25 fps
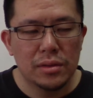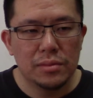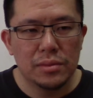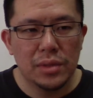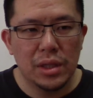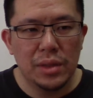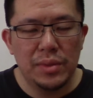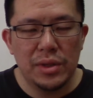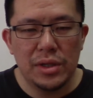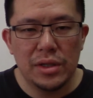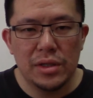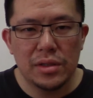
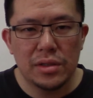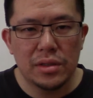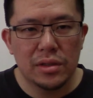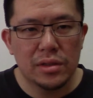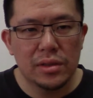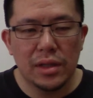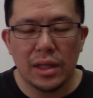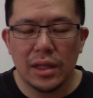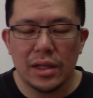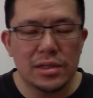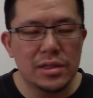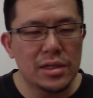Maybe,
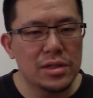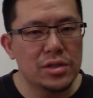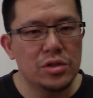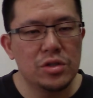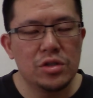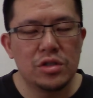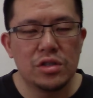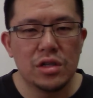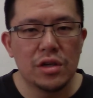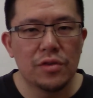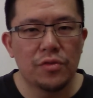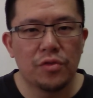like I said,
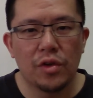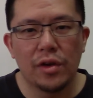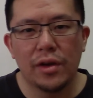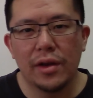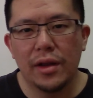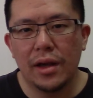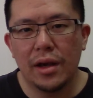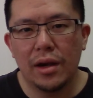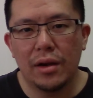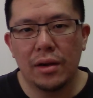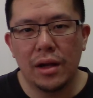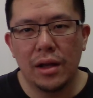she's
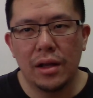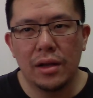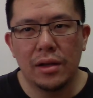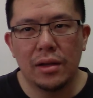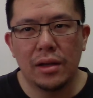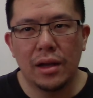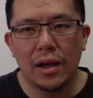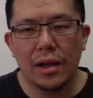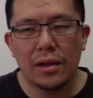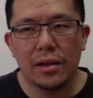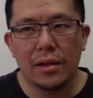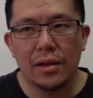different now.
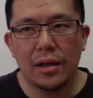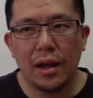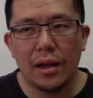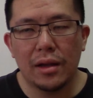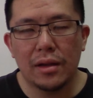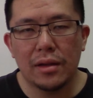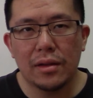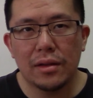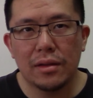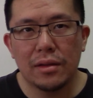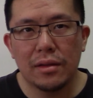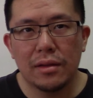And I, I